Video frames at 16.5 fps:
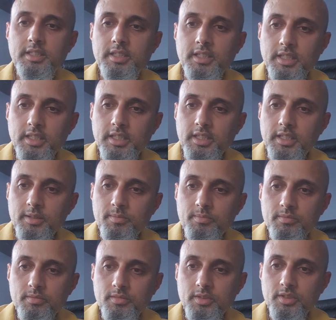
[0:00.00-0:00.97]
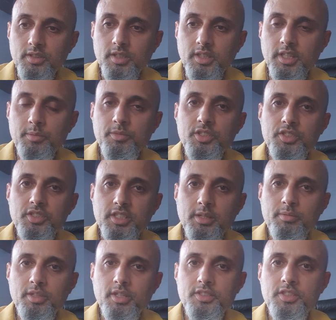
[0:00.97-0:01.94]
the image
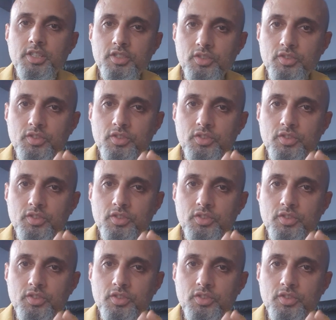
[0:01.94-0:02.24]
stabilization.